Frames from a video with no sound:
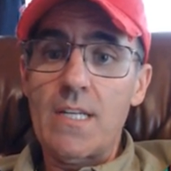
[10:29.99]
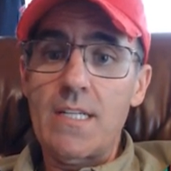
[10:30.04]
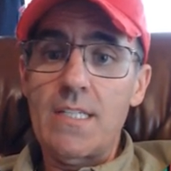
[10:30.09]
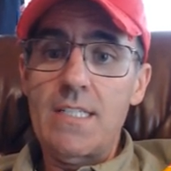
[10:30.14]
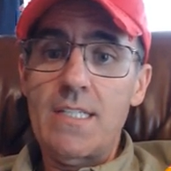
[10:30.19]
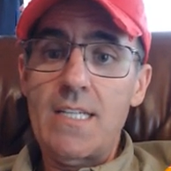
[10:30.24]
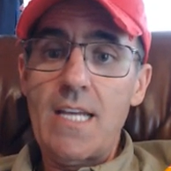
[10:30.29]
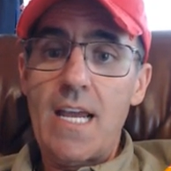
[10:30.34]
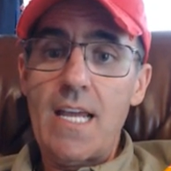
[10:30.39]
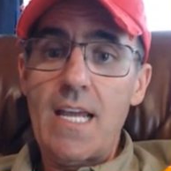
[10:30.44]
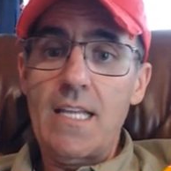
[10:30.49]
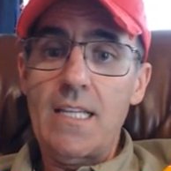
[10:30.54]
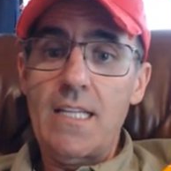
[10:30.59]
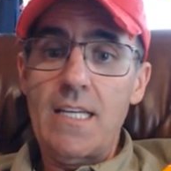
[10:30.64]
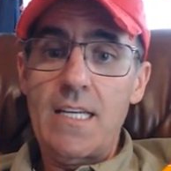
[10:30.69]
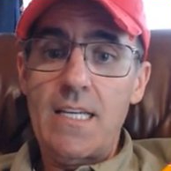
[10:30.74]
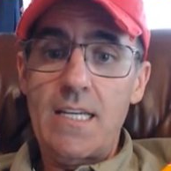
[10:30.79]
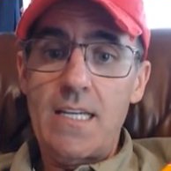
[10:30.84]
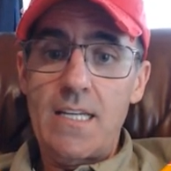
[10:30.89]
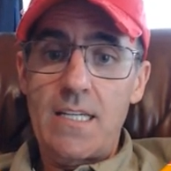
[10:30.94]
with a
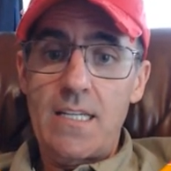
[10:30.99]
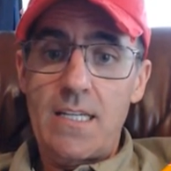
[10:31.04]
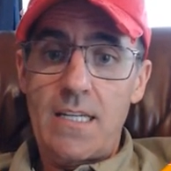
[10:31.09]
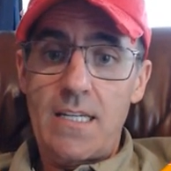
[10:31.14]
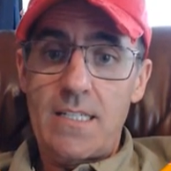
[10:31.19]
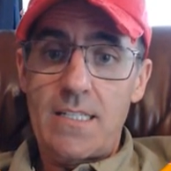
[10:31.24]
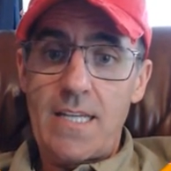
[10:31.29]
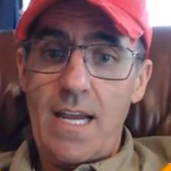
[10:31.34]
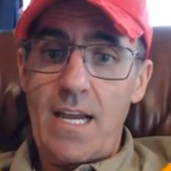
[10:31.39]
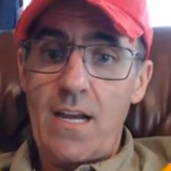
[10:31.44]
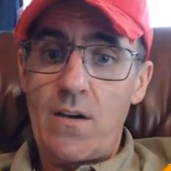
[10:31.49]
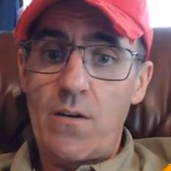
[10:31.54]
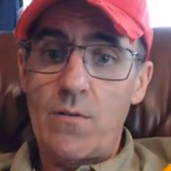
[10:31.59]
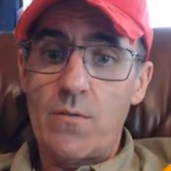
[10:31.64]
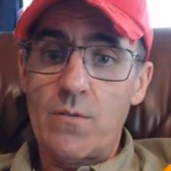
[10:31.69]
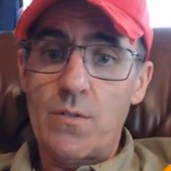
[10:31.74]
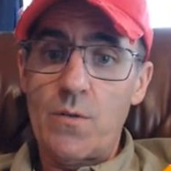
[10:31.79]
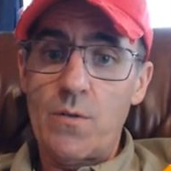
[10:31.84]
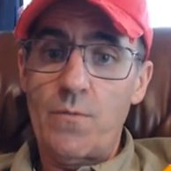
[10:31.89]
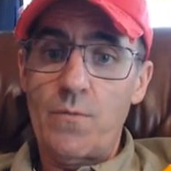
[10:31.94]
daily
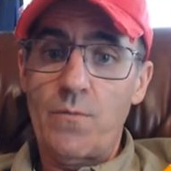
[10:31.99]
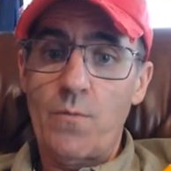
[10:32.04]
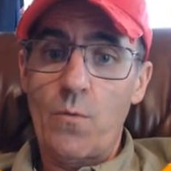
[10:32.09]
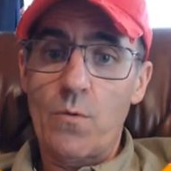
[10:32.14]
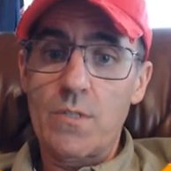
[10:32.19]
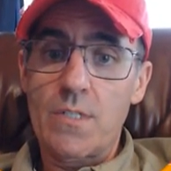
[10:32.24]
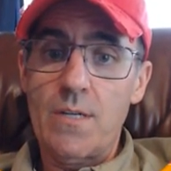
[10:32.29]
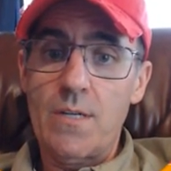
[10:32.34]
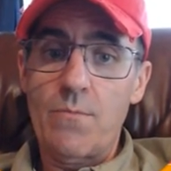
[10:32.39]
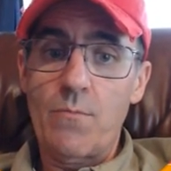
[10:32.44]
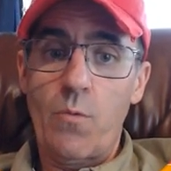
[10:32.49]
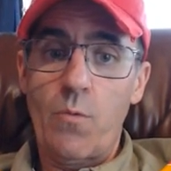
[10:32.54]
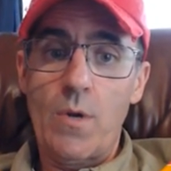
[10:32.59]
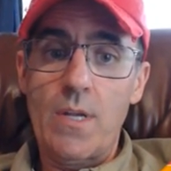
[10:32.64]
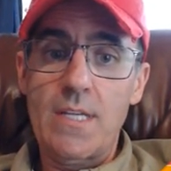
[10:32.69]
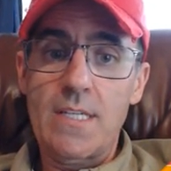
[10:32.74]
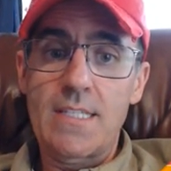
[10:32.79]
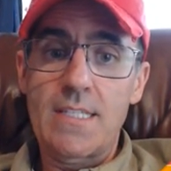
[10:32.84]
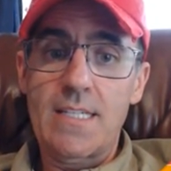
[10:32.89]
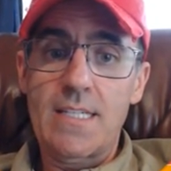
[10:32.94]
down to
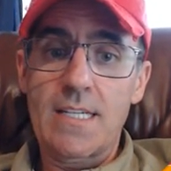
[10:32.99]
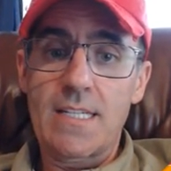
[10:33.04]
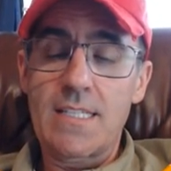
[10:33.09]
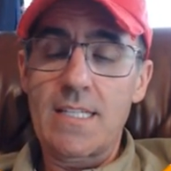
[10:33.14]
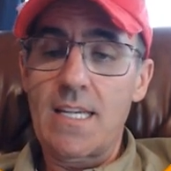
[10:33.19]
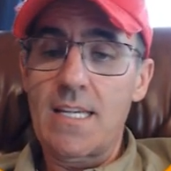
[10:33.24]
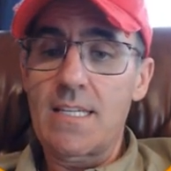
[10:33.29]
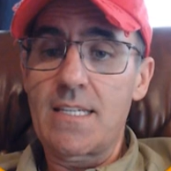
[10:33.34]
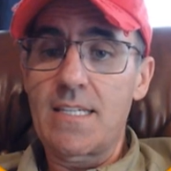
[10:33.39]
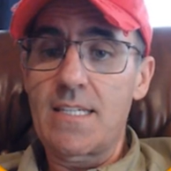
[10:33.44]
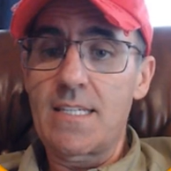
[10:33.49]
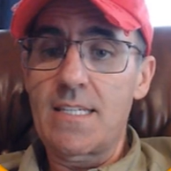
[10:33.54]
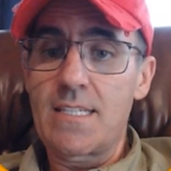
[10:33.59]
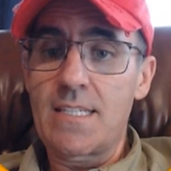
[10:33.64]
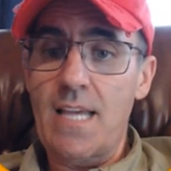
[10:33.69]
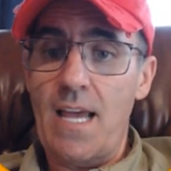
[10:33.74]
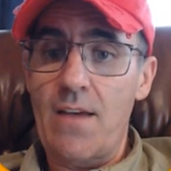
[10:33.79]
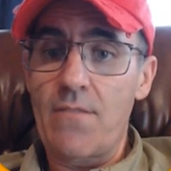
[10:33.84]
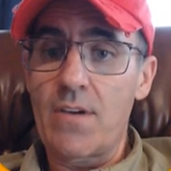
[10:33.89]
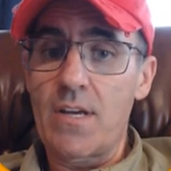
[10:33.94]

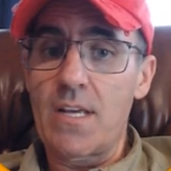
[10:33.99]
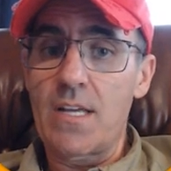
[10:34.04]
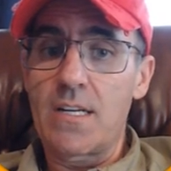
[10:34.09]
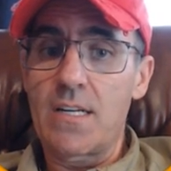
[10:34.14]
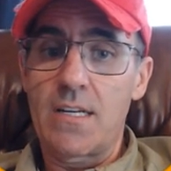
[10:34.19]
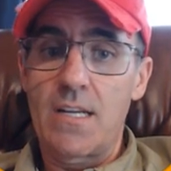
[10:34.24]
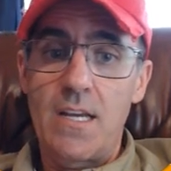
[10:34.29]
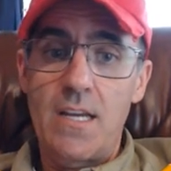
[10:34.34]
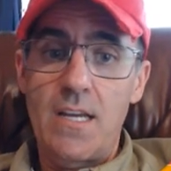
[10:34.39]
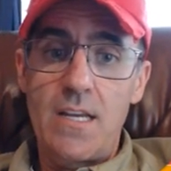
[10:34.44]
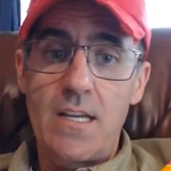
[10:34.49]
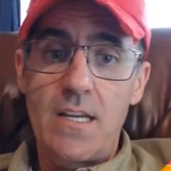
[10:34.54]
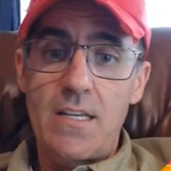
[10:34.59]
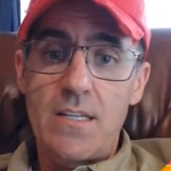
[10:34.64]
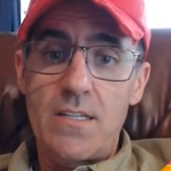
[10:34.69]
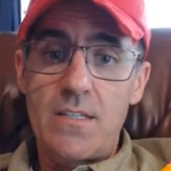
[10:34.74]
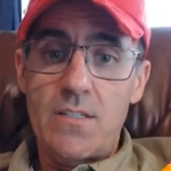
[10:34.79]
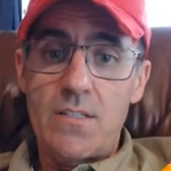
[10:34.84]
14.67.